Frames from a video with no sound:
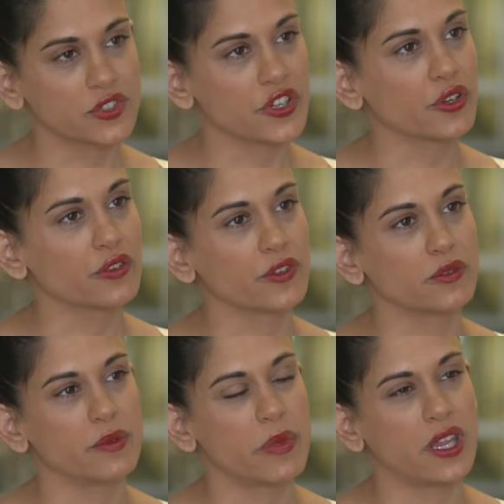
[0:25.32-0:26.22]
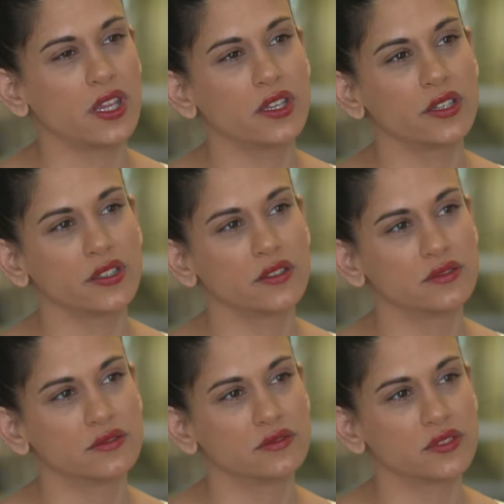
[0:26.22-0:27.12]
Don't know if I would be here
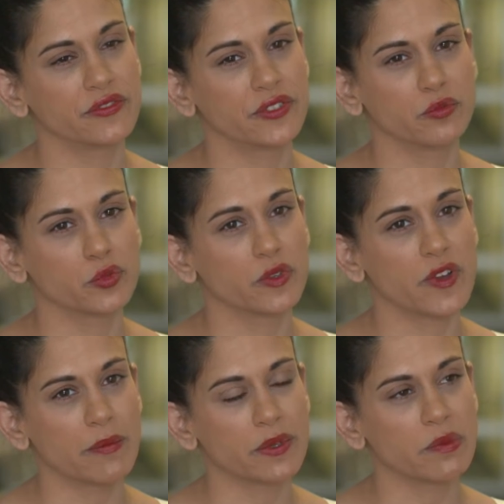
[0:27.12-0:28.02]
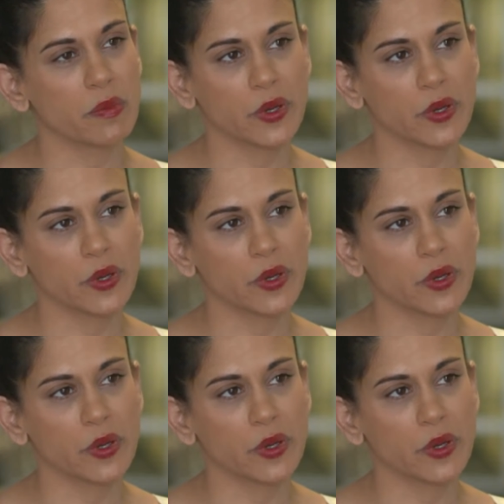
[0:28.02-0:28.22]
if it would have happened in